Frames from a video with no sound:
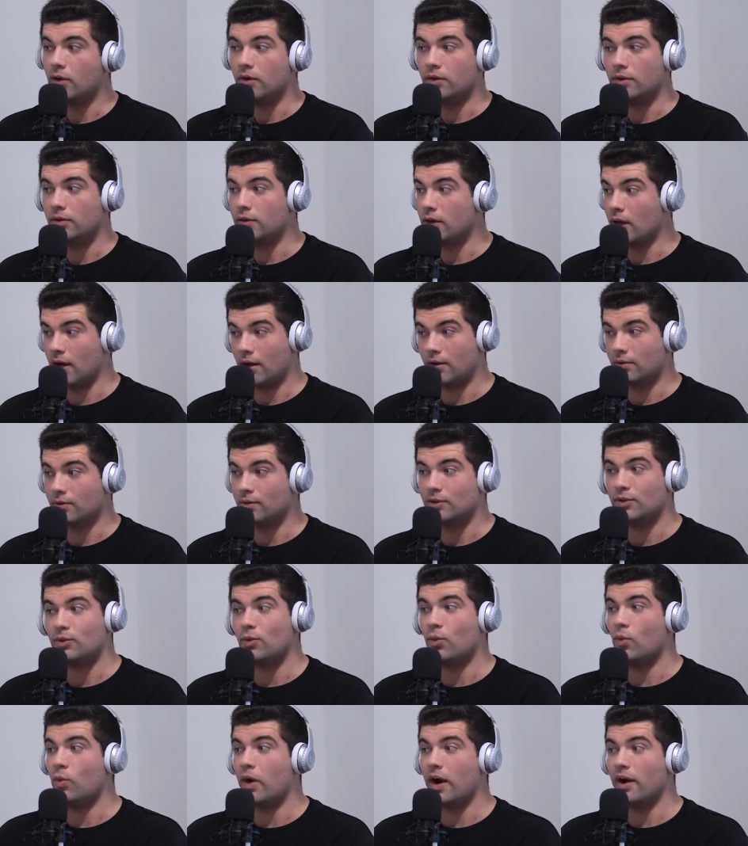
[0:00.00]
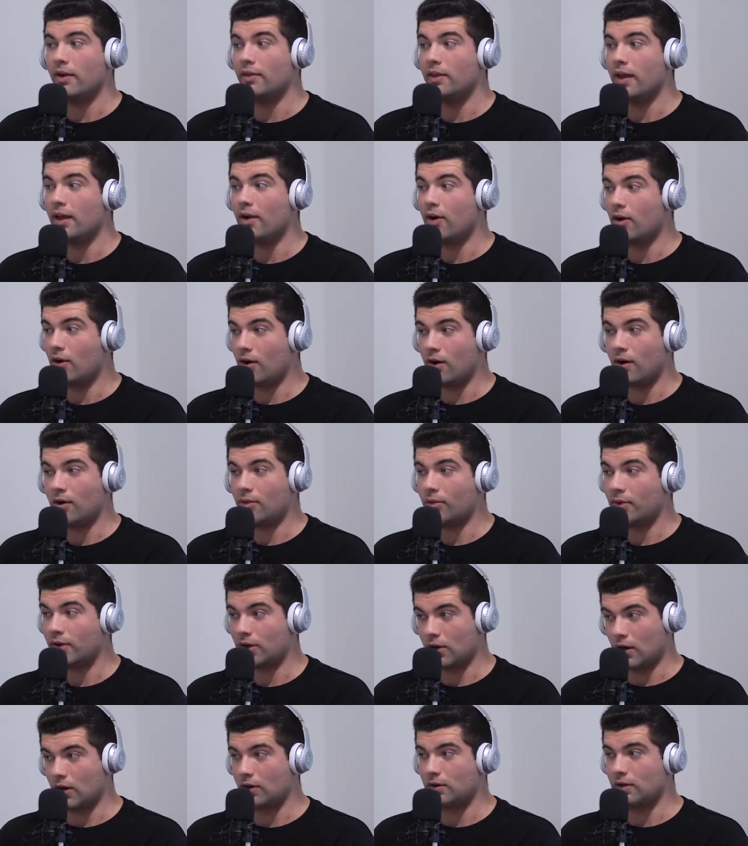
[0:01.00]
No, where they are
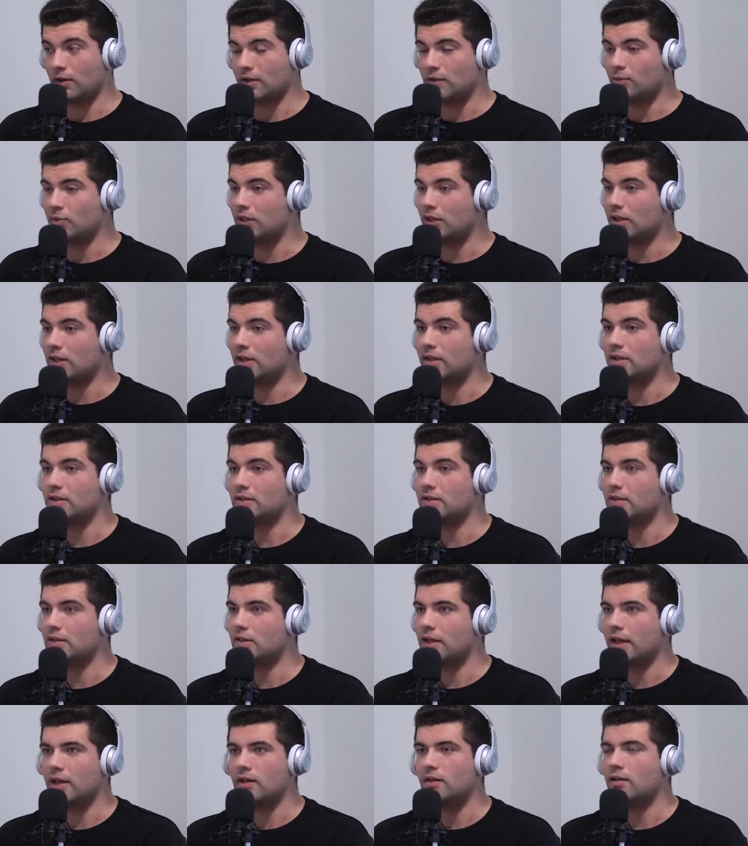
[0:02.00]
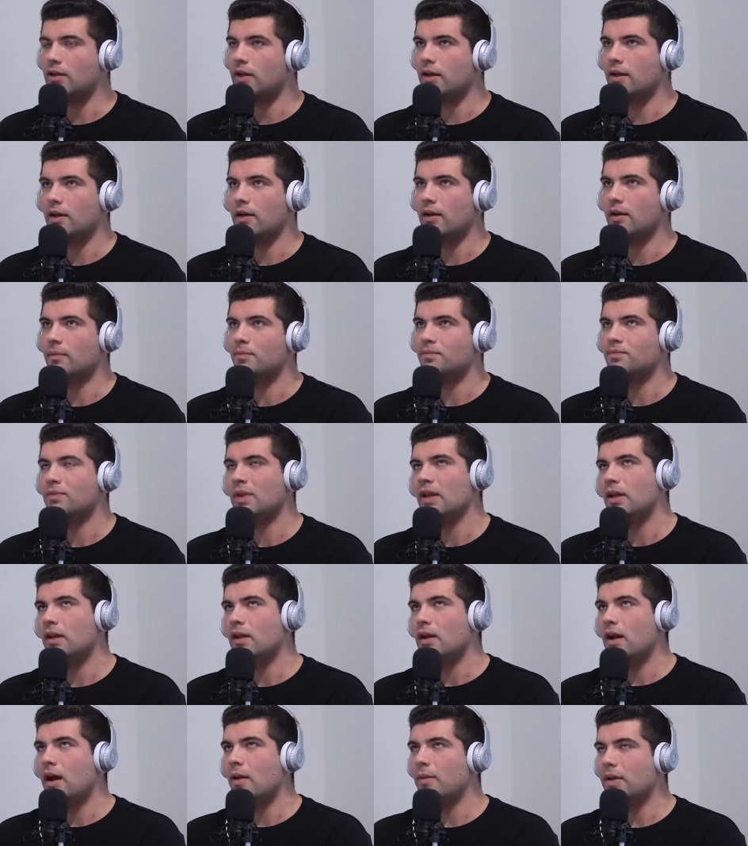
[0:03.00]
regardless, because like, I
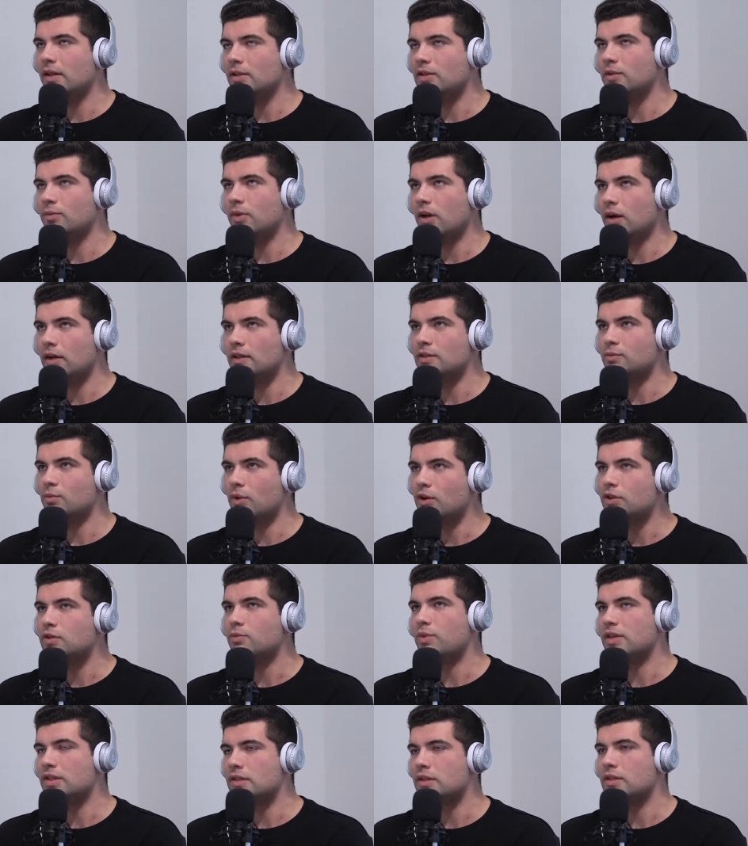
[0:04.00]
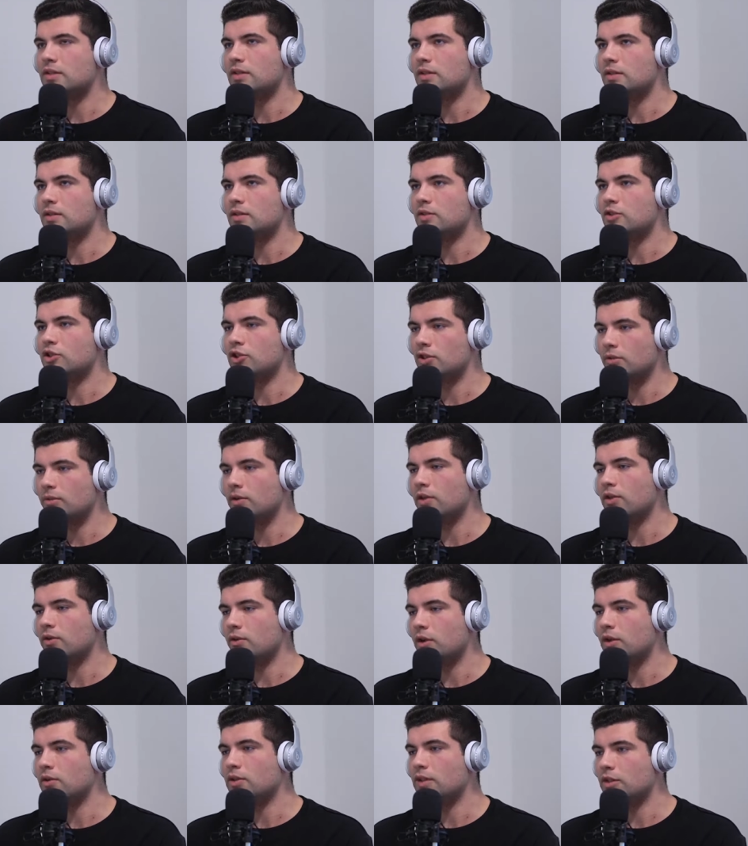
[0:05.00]
mean, to be honest, most businesses should be
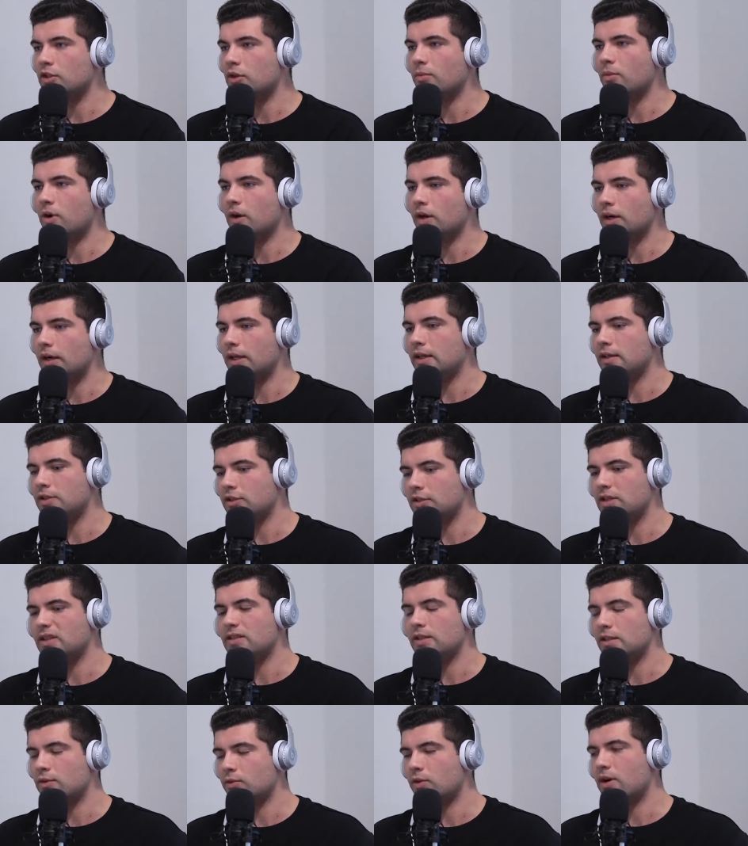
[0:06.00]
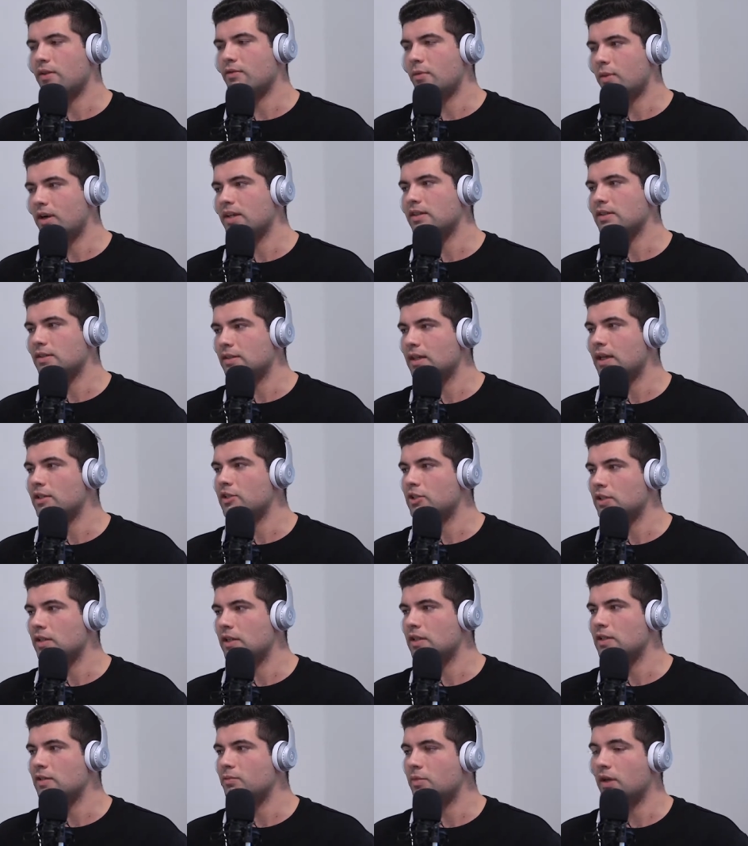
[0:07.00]
doing digital marketing just because that's where everybody's attention is.